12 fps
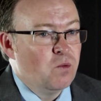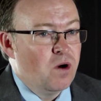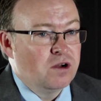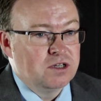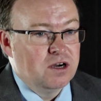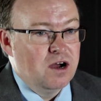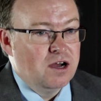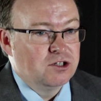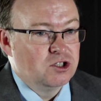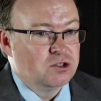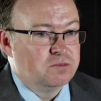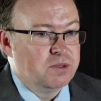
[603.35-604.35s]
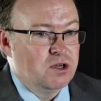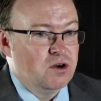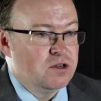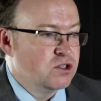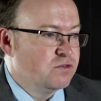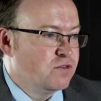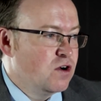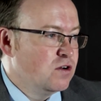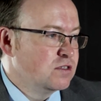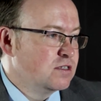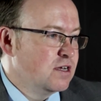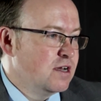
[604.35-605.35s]
One car just because you've
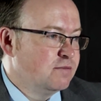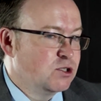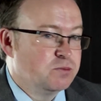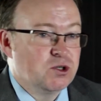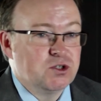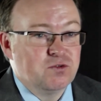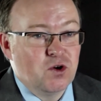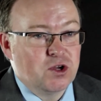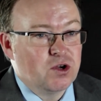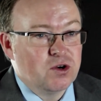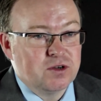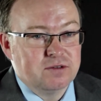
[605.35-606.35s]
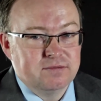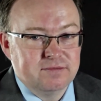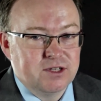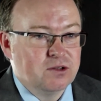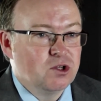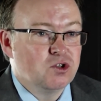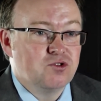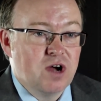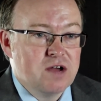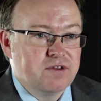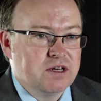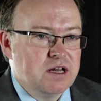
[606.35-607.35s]
got your, you know, your
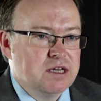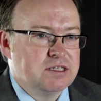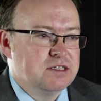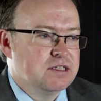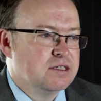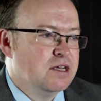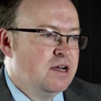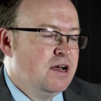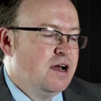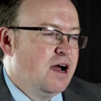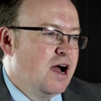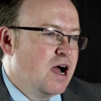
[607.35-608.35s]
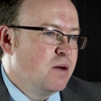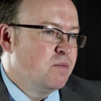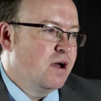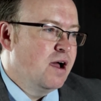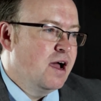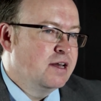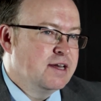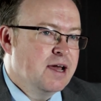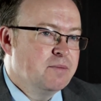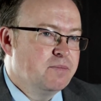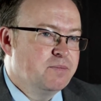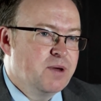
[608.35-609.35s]
driving license. And
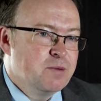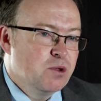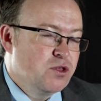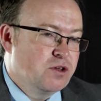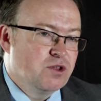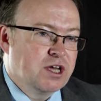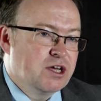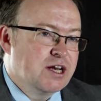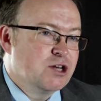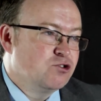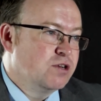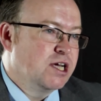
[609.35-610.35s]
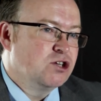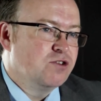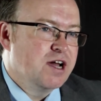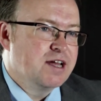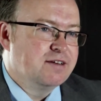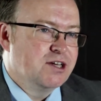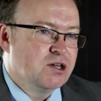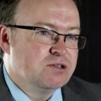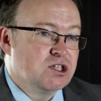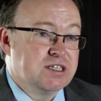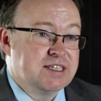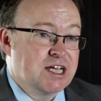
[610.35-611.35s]
yet people think they can intraday trade, you know,
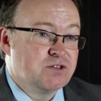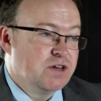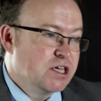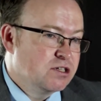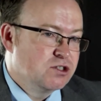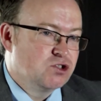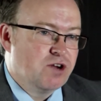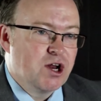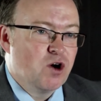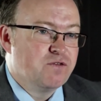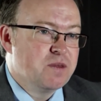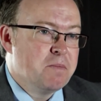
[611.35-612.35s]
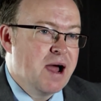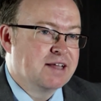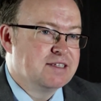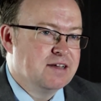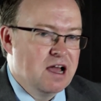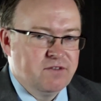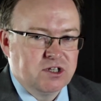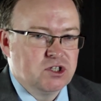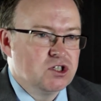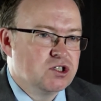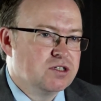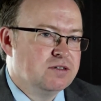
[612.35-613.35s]
successfully straight off the bat, having
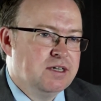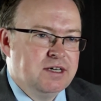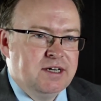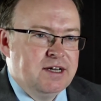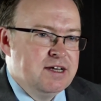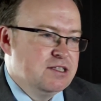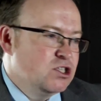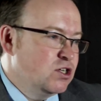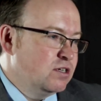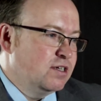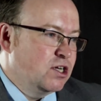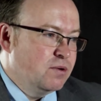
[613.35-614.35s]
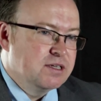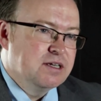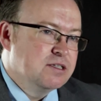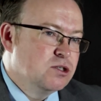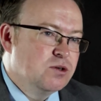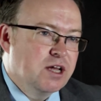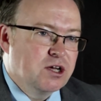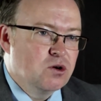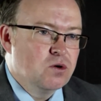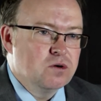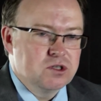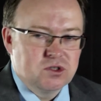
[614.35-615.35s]
just done, you know, a 2 day
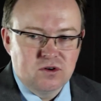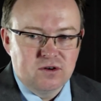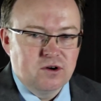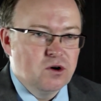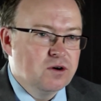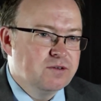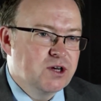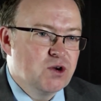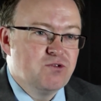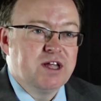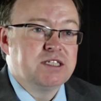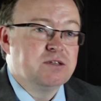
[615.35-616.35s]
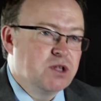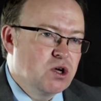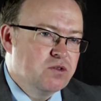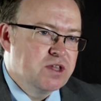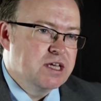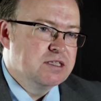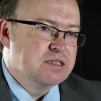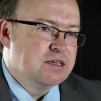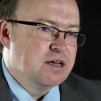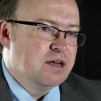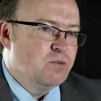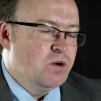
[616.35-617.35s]
course or you know, read something on the
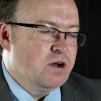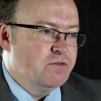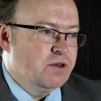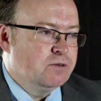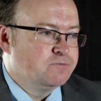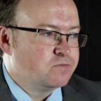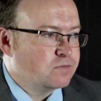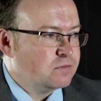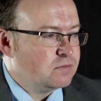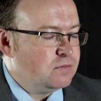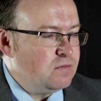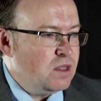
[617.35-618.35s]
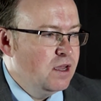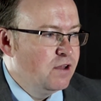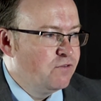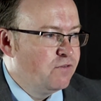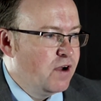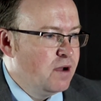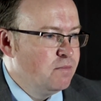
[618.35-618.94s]
internet and what have you. If